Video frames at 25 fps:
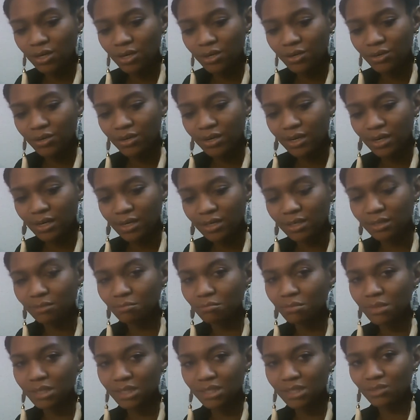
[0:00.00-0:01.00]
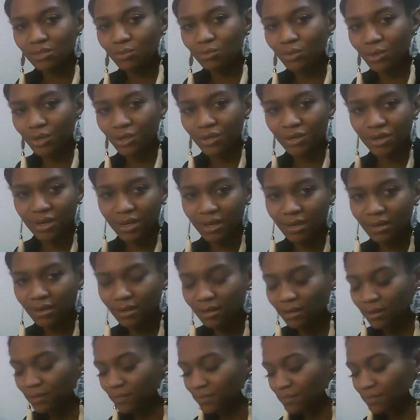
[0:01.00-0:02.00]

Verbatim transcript: You're not gonna miss where you're headed